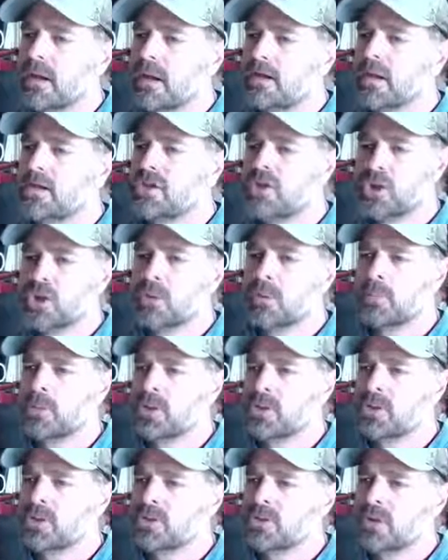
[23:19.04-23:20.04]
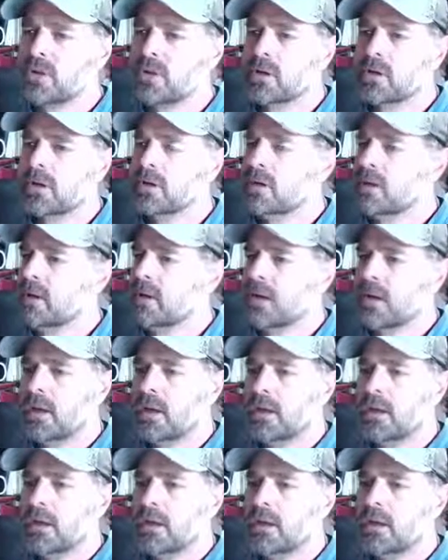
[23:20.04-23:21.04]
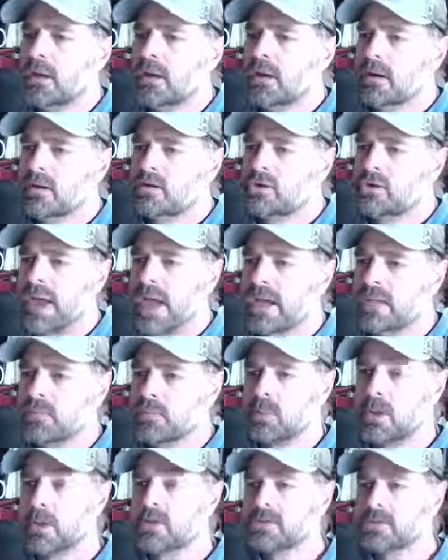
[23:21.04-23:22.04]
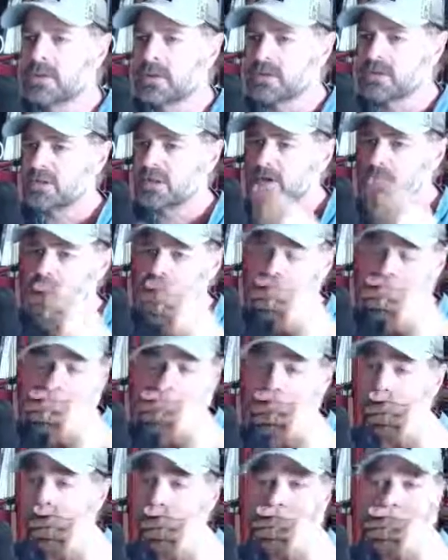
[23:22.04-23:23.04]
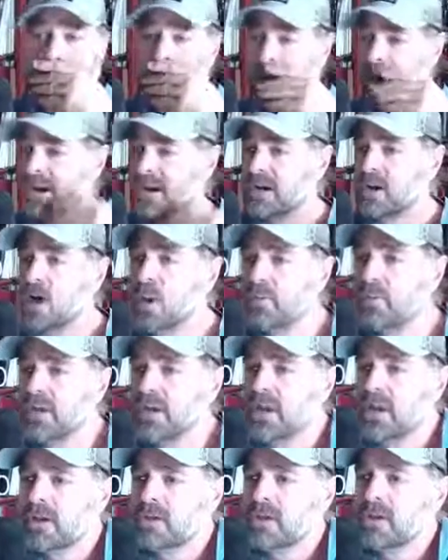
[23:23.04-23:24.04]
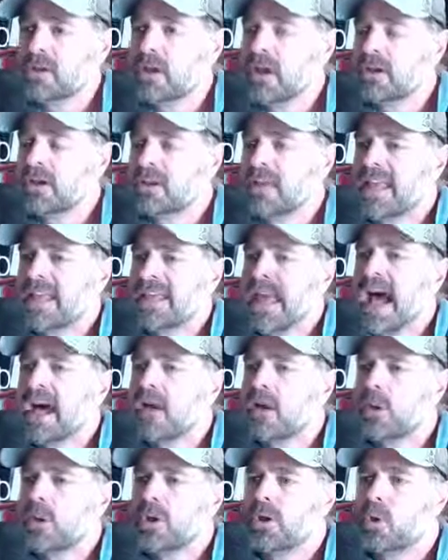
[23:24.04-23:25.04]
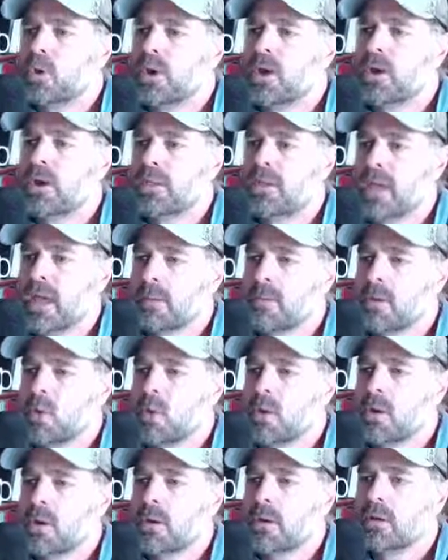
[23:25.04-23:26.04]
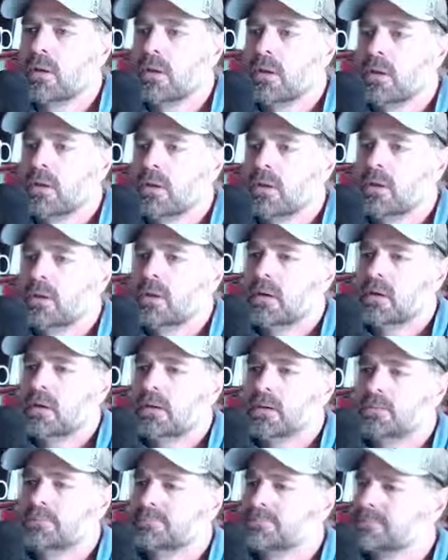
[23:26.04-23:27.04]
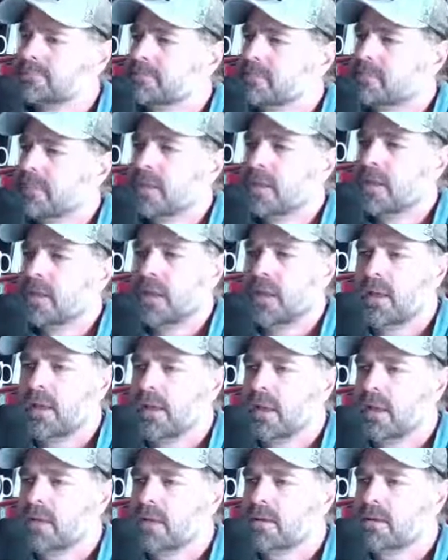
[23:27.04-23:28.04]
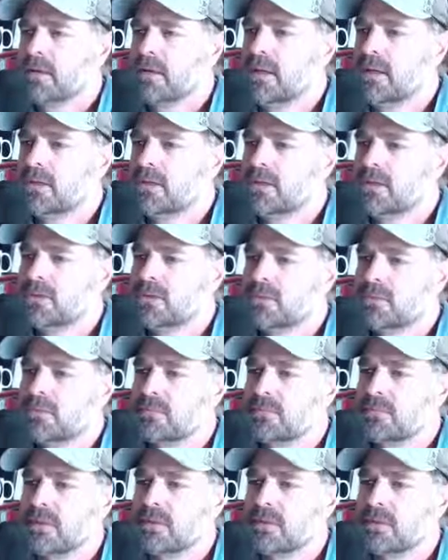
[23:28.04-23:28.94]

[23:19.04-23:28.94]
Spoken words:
he should have put us on, jacks plus ourselves. Opening under the gun and then not going away on that board. And he just